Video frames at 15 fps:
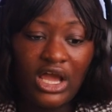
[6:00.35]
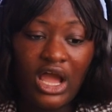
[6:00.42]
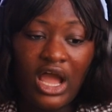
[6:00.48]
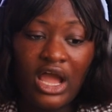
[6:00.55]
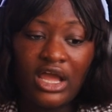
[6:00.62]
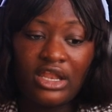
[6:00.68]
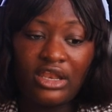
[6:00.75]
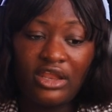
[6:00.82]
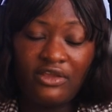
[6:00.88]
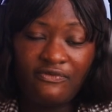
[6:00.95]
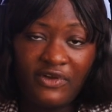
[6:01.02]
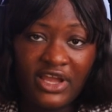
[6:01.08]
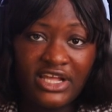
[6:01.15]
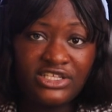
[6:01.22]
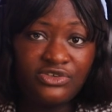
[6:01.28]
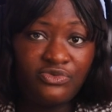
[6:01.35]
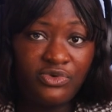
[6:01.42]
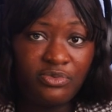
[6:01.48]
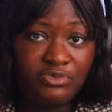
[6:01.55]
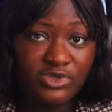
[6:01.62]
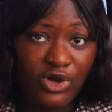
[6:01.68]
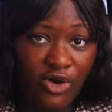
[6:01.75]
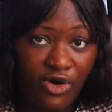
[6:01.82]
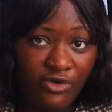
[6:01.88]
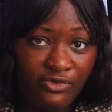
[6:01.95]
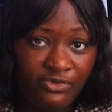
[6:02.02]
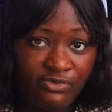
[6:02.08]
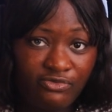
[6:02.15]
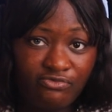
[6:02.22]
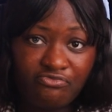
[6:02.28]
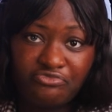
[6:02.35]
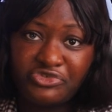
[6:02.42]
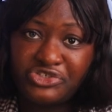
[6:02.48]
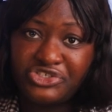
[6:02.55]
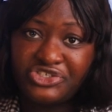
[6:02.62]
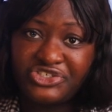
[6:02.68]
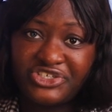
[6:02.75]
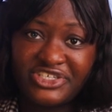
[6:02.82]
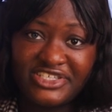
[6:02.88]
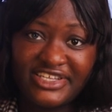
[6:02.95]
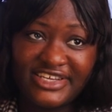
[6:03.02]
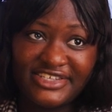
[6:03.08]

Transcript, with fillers: And if you're getting ripped off, you should just